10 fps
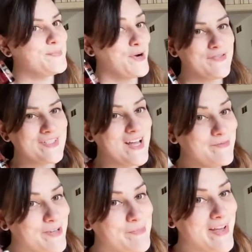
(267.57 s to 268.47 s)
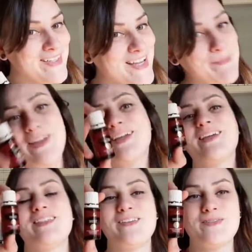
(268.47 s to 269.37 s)
Perfect time for a
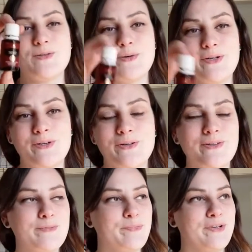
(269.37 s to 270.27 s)
pandemic. Thieves Oil,